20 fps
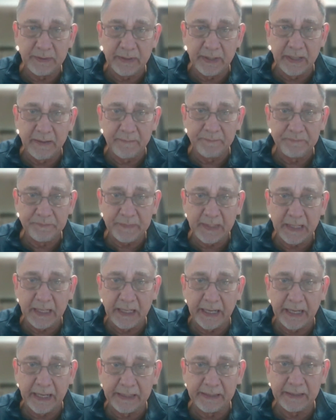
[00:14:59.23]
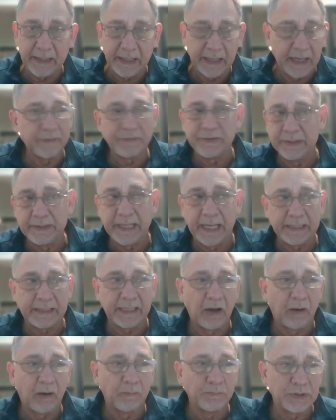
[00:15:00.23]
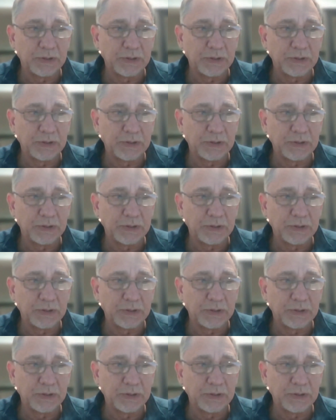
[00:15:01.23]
And I think that helps a